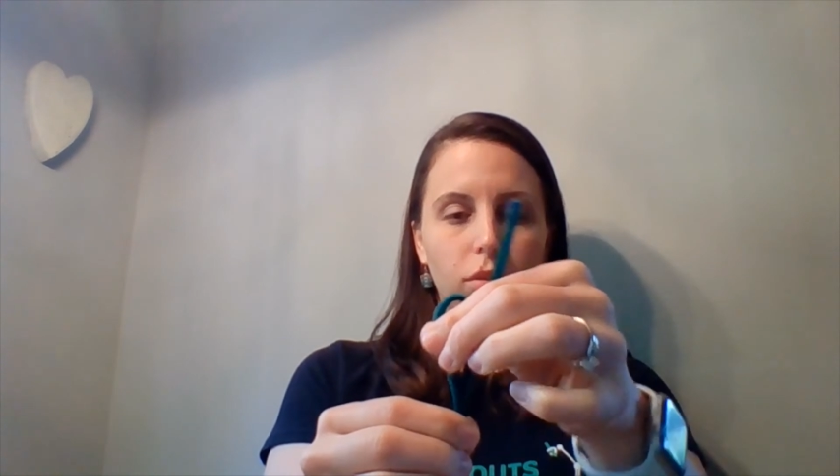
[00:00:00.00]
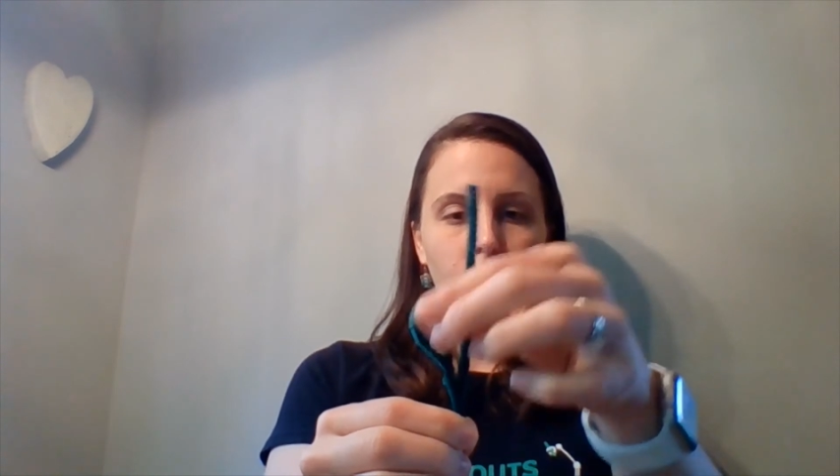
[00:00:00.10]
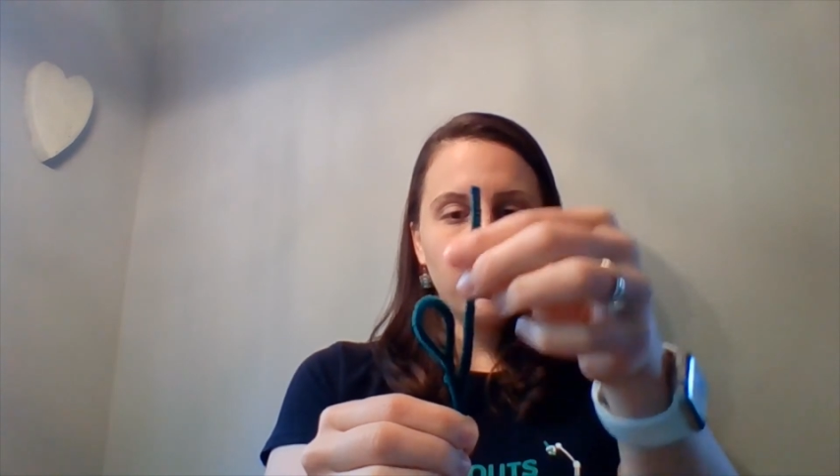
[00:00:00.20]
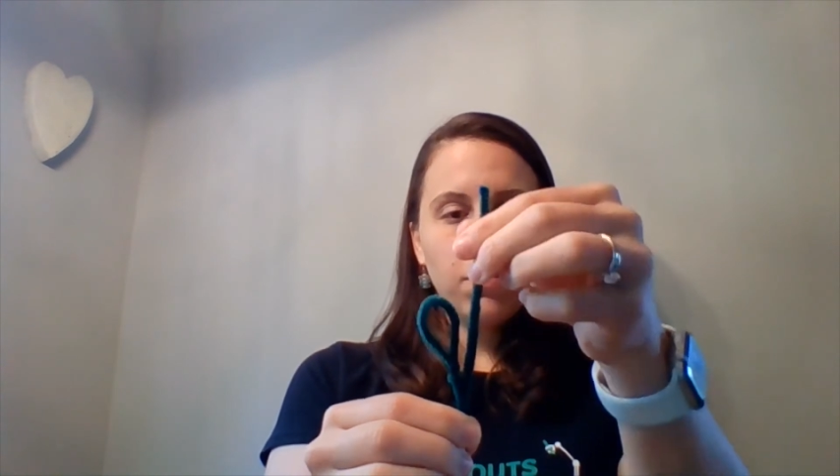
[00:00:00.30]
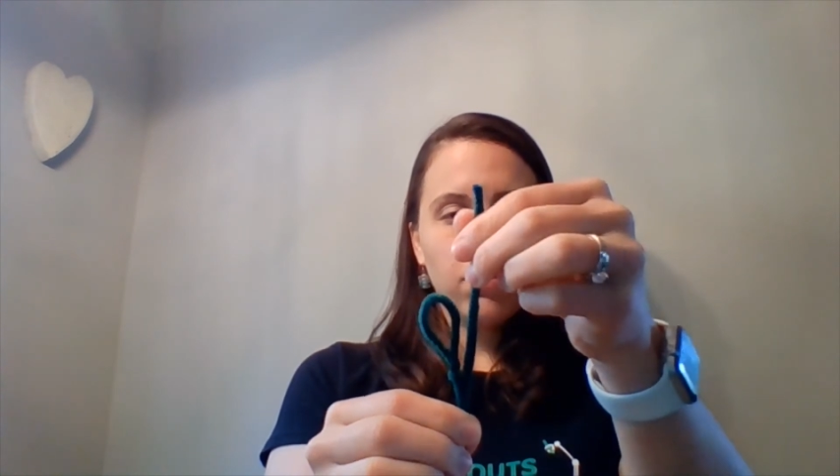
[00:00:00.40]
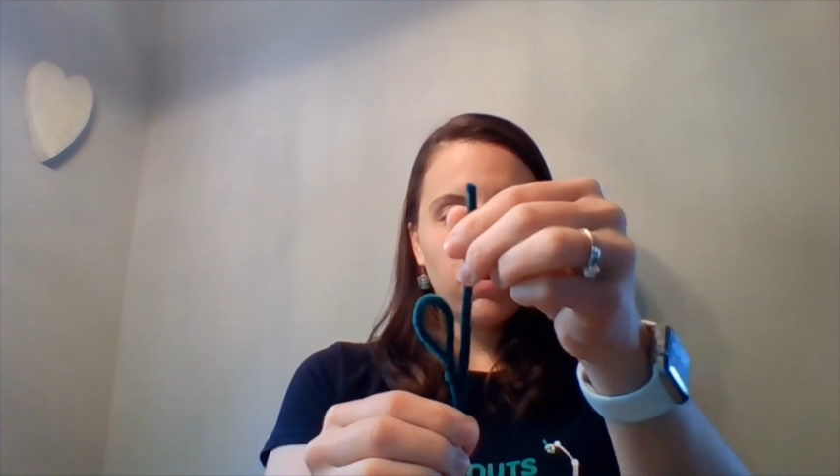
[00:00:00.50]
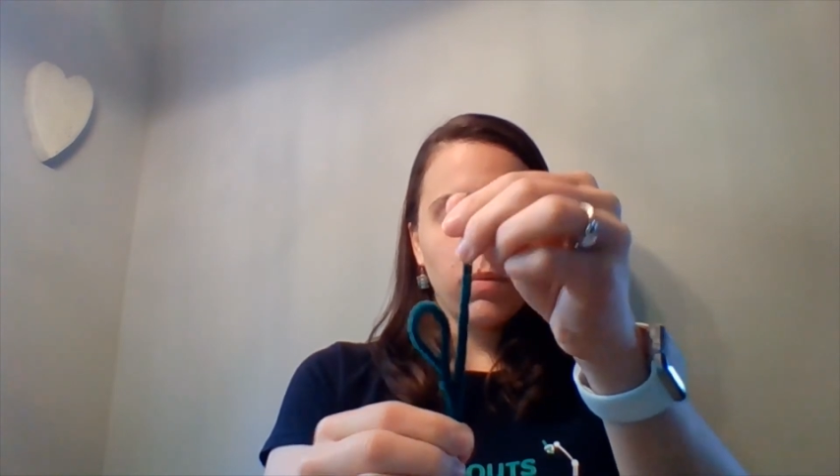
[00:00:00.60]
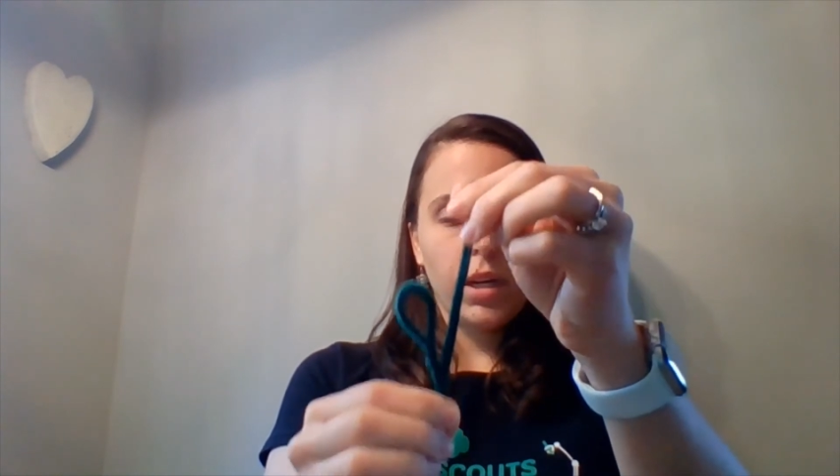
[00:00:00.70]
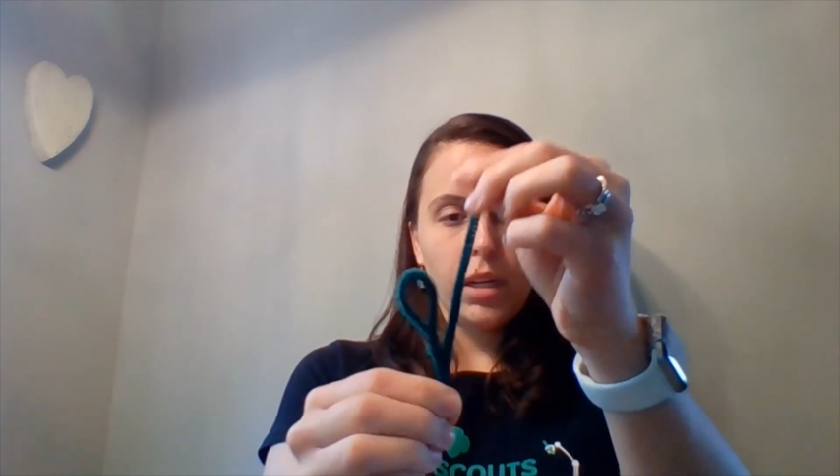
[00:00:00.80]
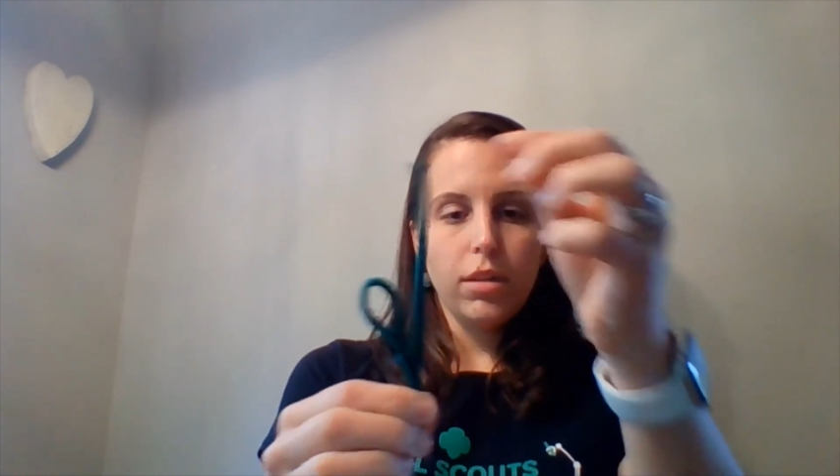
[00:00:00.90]
to the
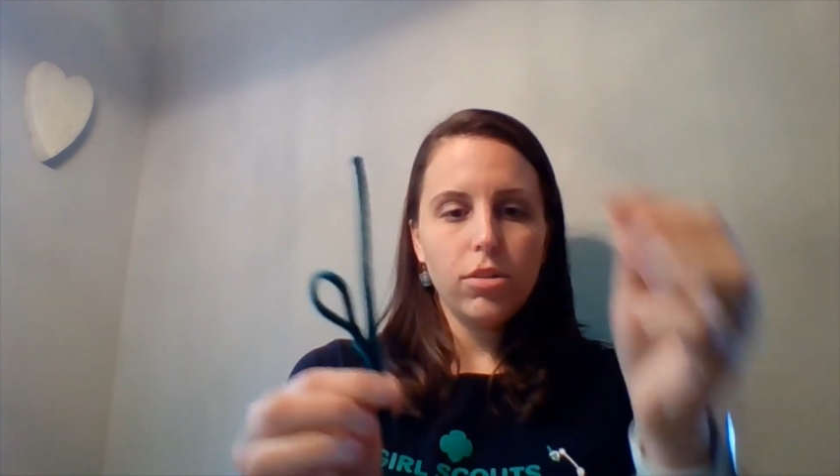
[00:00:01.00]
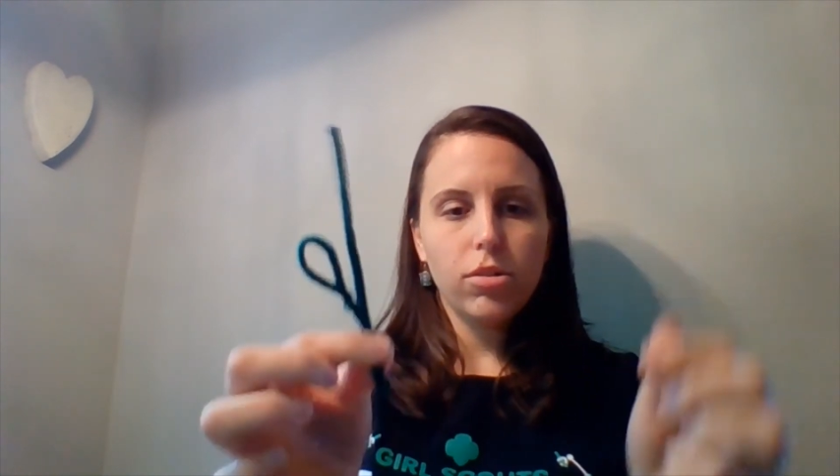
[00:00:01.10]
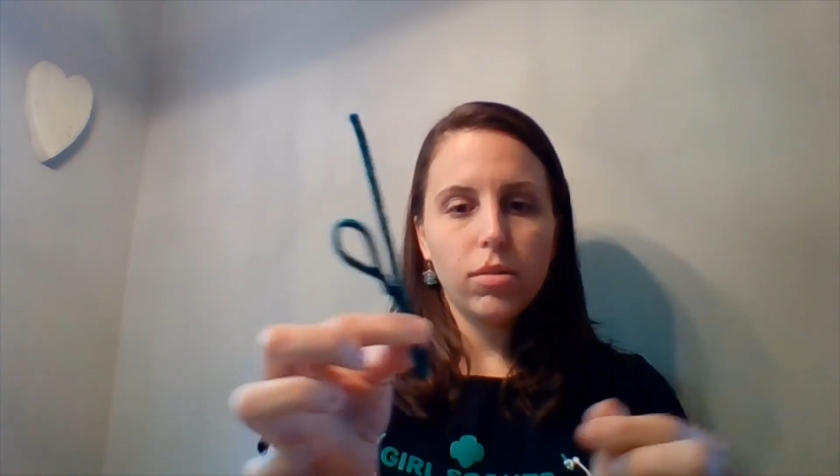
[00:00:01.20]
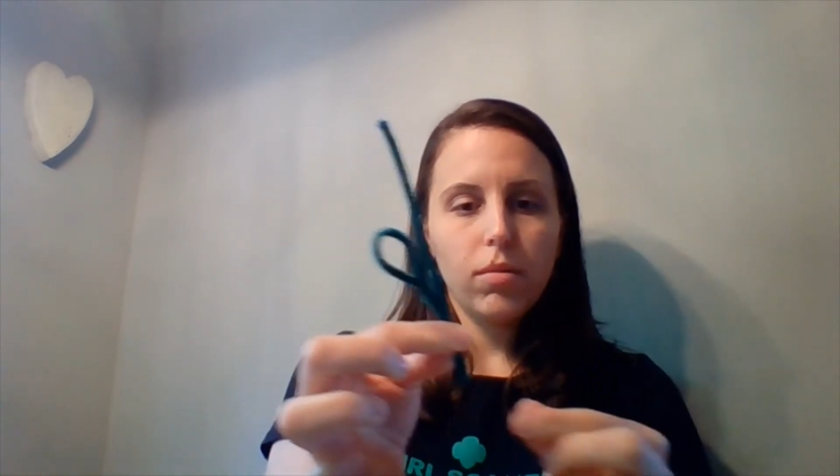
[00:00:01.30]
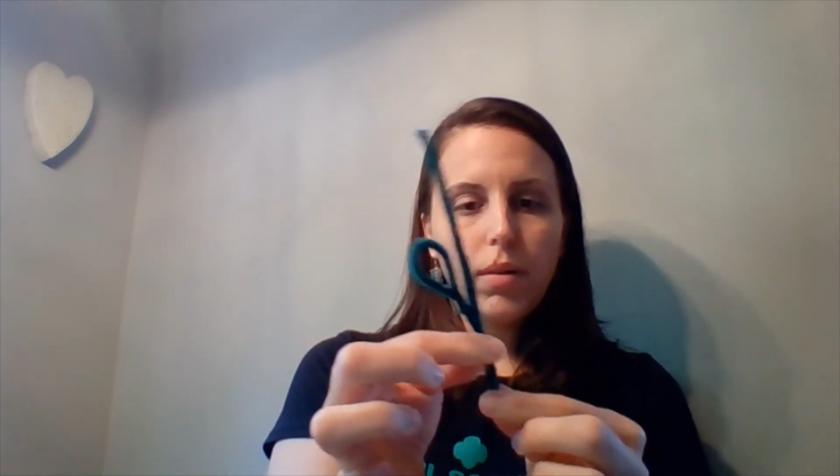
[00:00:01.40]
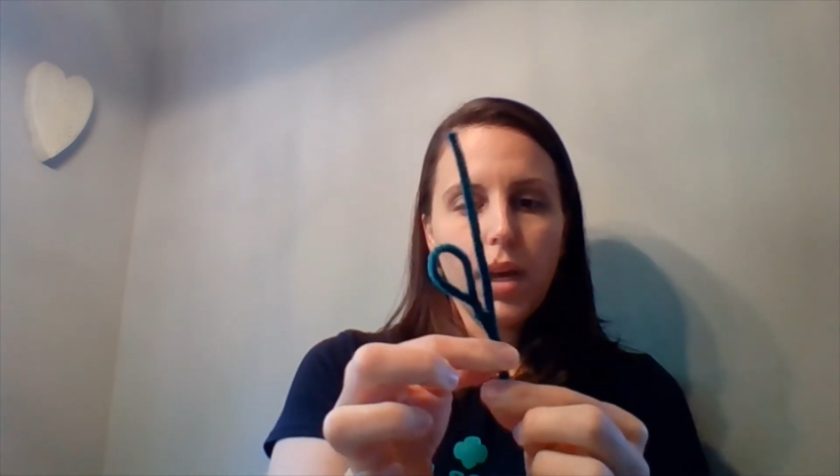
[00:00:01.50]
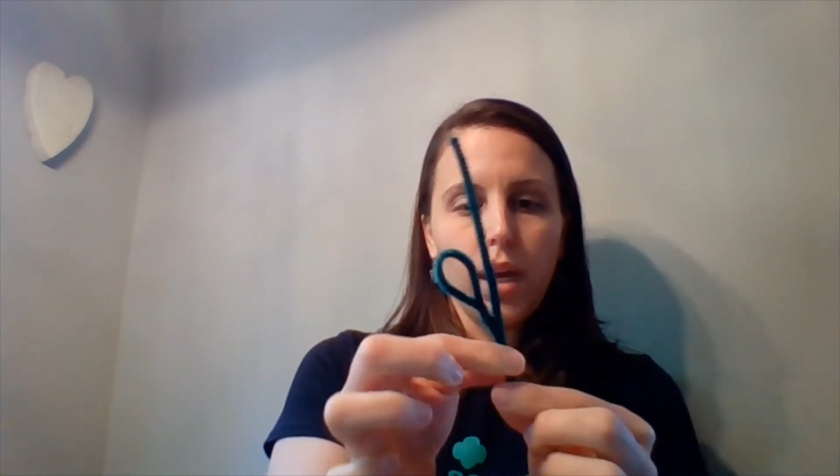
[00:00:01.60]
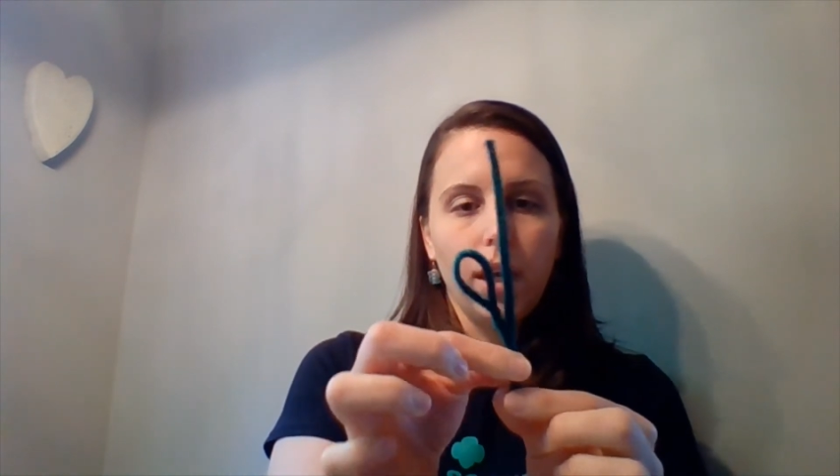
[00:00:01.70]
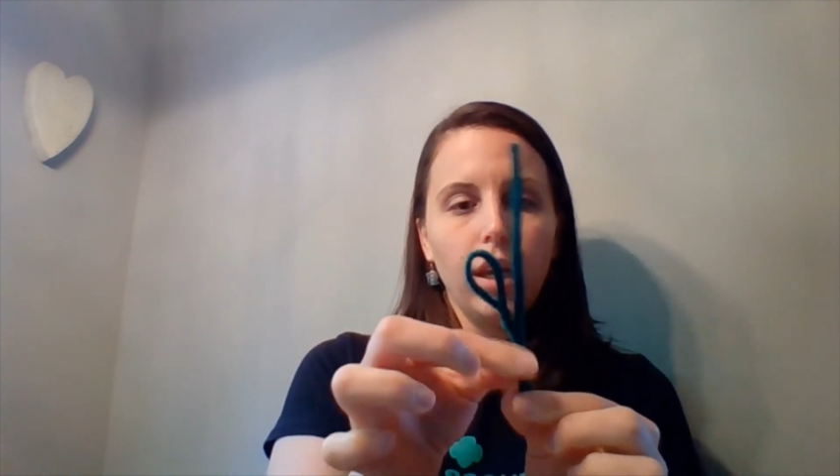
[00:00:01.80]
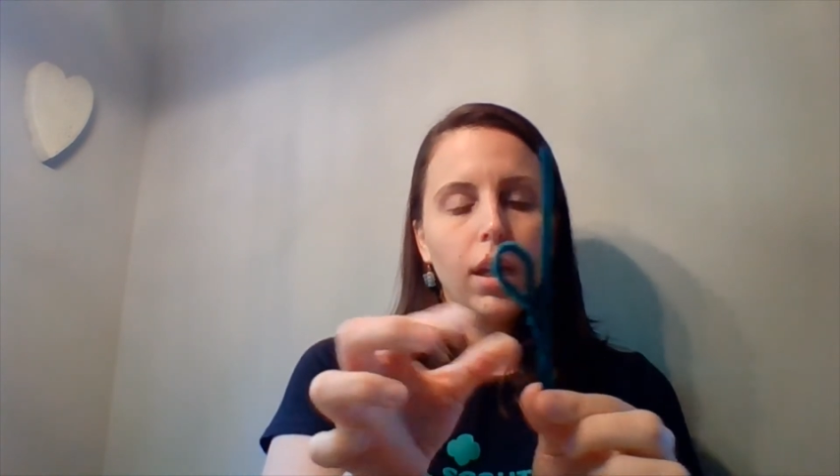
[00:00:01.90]
branch,
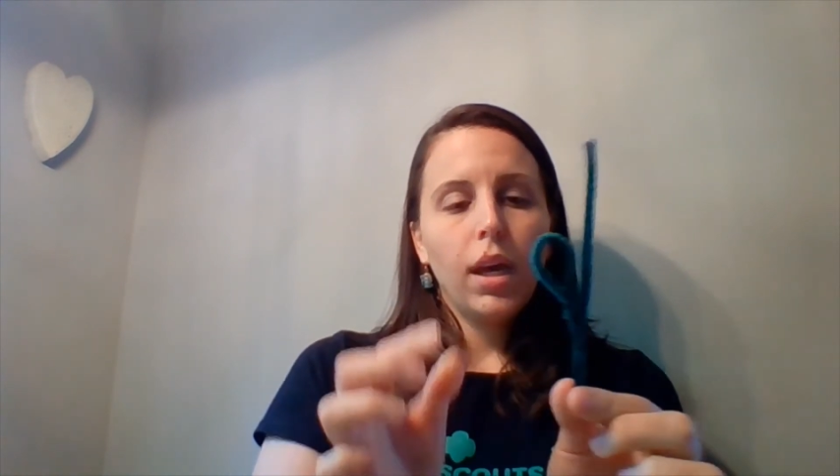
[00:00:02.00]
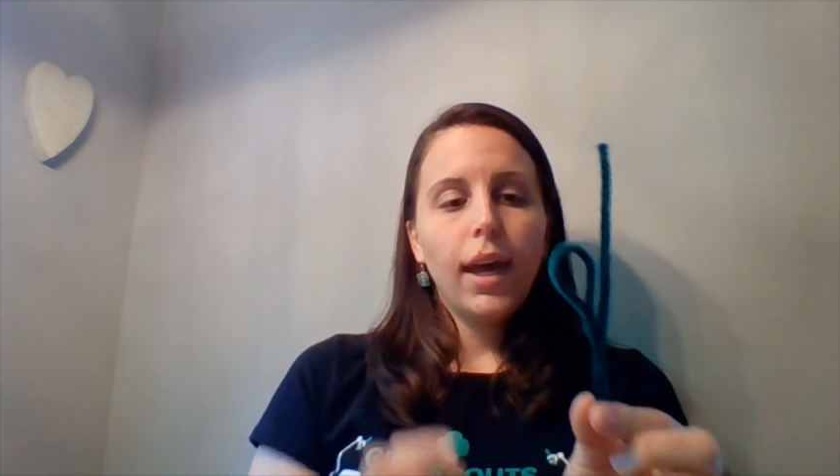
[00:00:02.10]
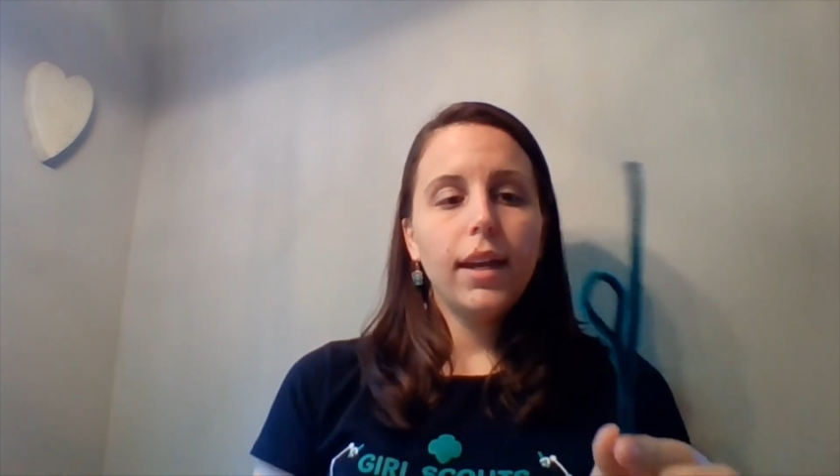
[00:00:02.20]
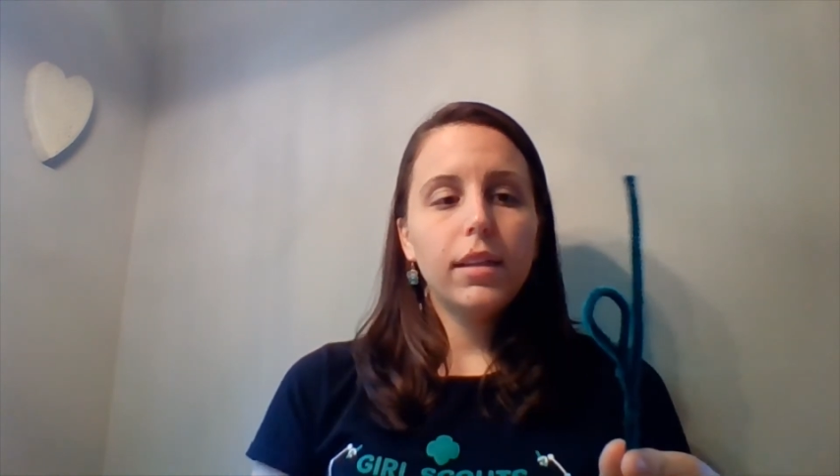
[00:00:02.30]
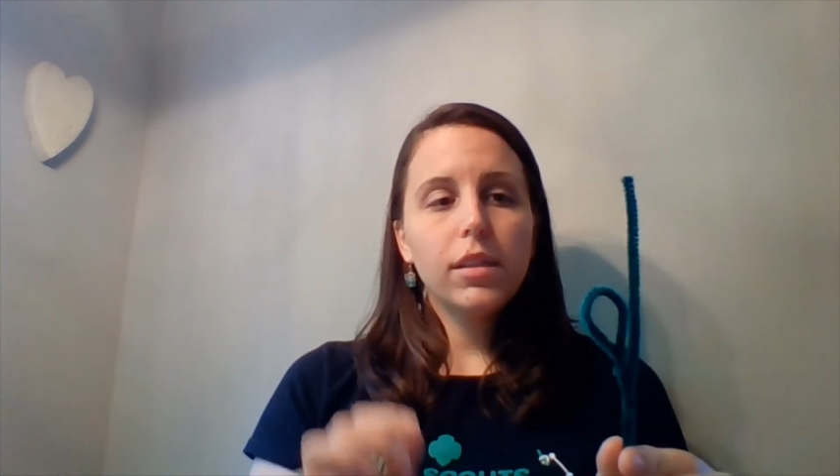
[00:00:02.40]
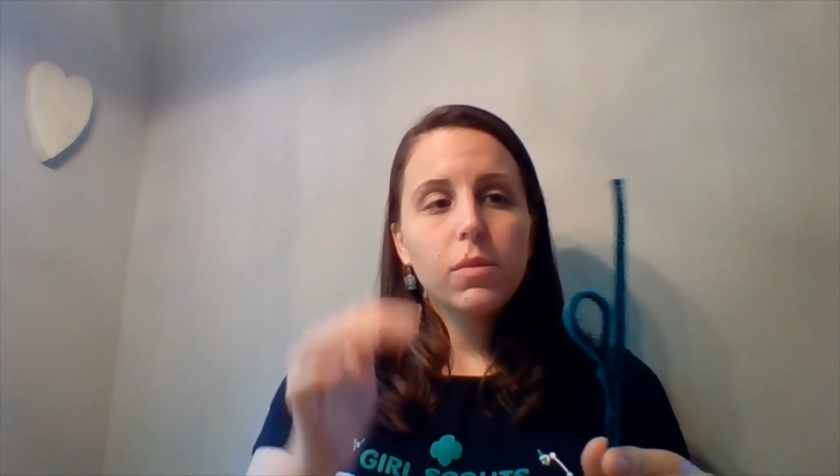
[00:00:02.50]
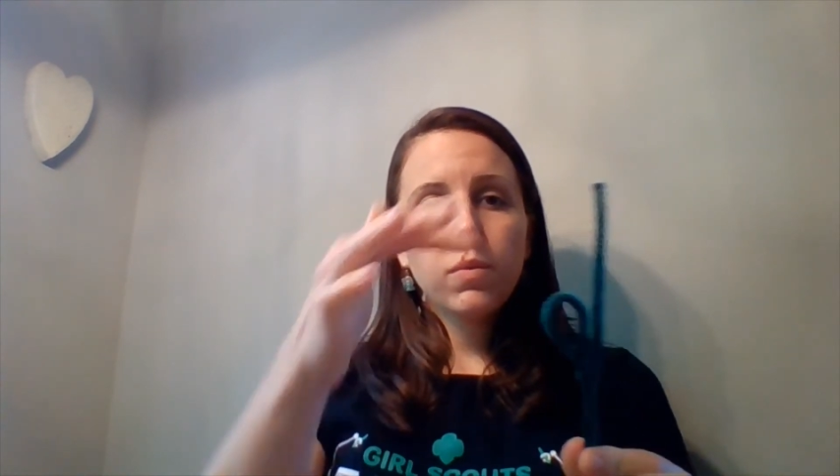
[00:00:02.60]
okay? And at this